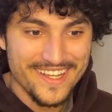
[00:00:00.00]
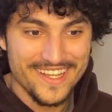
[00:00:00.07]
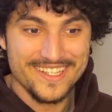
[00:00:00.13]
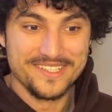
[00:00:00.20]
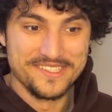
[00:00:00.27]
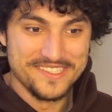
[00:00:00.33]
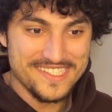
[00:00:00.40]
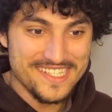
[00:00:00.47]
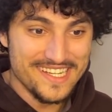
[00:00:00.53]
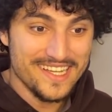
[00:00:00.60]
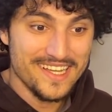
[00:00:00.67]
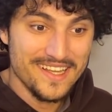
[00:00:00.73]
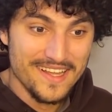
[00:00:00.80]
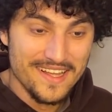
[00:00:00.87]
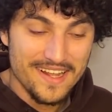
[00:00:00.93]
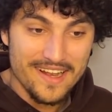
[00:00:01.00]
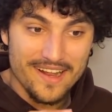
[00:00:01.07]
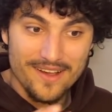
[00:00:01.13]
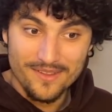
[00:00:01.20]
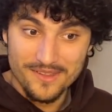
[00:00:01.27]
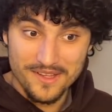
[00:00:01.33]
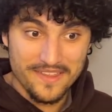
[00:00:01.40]
And you'll see,
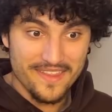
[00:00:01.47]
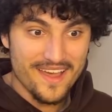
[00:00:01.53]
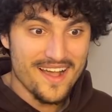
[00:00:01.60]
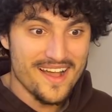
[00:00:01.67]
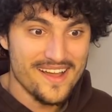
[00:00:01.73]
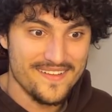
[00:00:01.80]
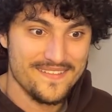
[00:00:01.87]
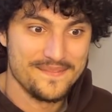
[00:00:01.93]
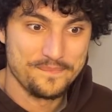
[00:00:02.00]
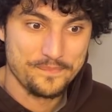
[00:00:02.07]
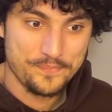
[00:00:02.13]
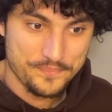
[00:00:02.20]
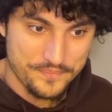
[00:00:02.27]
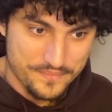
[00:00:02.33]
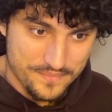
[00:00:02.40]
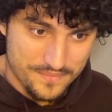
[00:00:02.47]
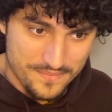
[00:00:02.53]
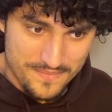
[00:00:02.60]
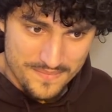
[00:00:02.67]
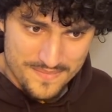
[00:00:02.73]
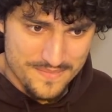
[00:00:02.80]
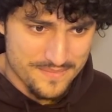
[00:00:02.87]
look at that.
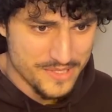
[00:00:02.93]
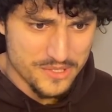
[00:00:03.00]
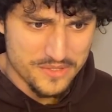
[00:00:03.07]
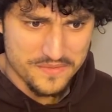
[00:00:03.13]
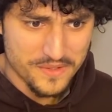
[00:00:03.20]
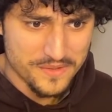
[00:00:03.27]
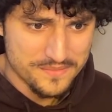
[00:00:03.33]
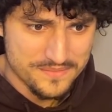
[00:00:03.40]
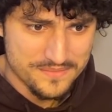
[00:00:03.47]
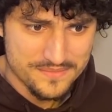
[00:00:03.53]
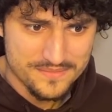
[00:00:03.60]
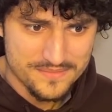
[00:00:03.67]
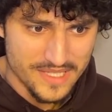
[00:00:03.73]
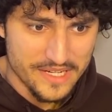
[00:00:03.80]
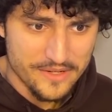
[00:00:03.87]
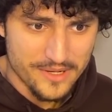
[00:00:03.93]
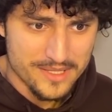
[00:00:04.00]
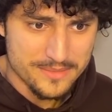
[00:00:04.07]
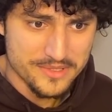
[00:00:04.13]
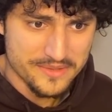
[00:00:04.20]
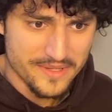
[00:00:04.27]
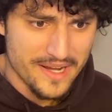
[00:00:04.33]
Beautiful,
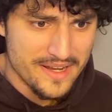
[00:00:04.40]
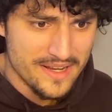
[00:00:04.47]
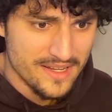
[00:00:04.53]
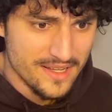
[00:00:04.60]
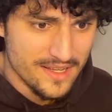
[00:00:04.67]
incredible, right?